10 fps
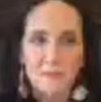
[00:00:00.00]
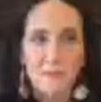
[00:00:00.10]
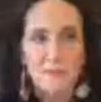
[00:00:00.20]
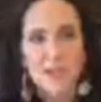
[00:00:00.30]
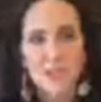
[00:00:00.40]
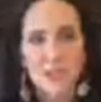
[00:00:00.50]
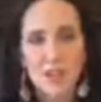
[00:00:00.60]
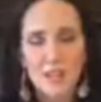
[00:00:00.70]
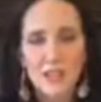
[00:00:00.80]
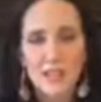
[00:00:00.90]
I might turn it
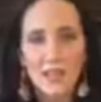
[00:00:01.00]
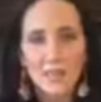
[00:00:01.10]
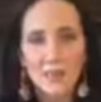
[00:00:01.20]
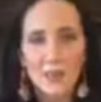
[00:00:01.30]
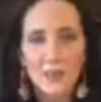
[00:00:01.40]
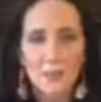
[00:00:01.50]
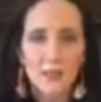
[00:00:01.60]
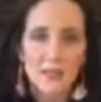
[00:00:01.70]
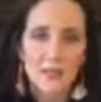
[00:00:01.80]
off at night before I go to bed,